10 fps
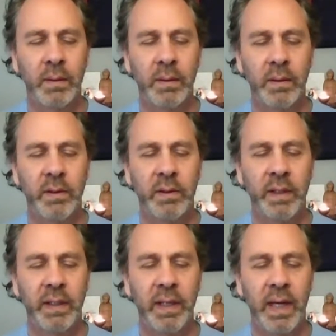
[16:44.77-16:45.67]

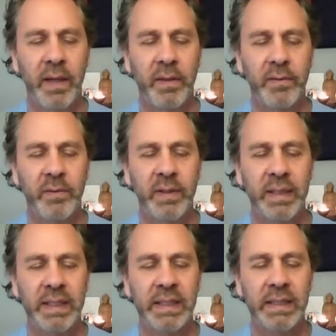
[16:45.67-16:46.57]
Learning not through the
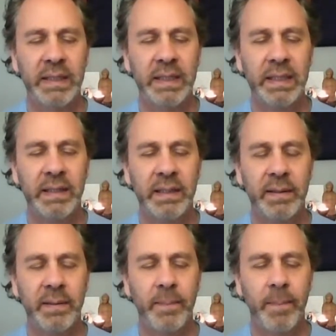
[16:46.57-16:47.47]
intellect,
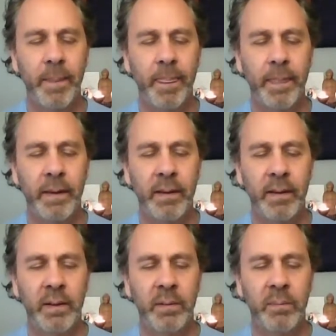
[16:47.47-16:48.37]

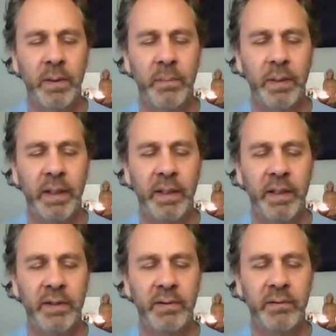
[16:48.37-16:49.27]
but by
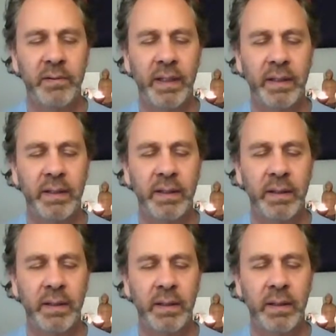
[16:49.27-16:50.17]
our direct,
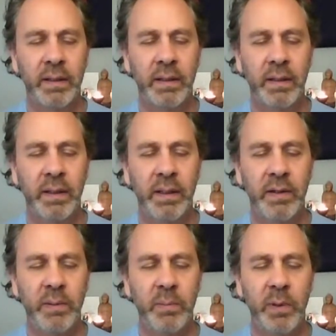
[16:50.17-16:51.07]

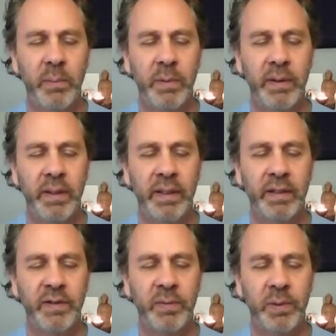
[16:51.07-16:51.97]
in the moment
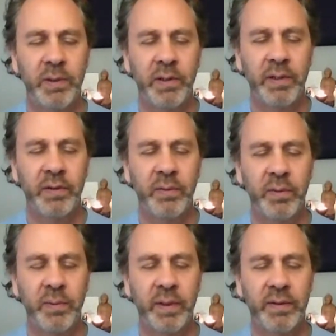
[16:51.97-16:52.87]
experience
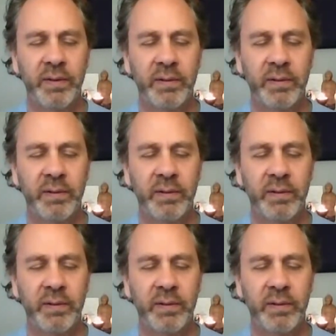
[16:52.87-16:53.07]
with what's